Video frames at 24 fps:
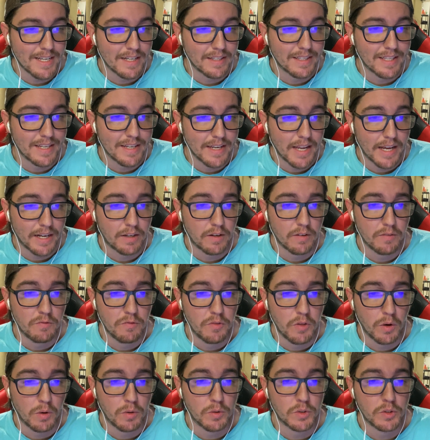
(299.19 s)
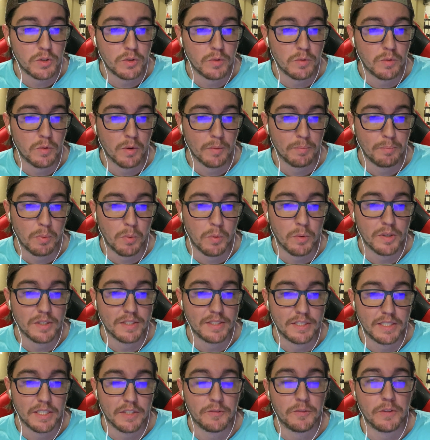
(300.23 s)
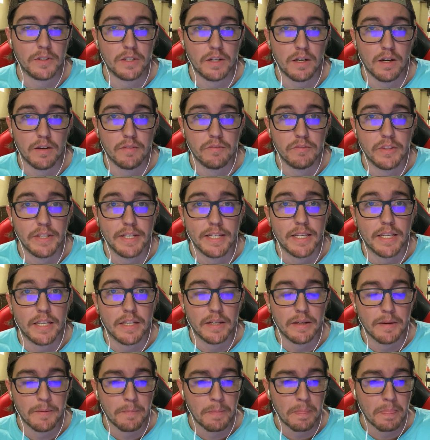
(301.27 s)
on the neck of those who are born different of the knee.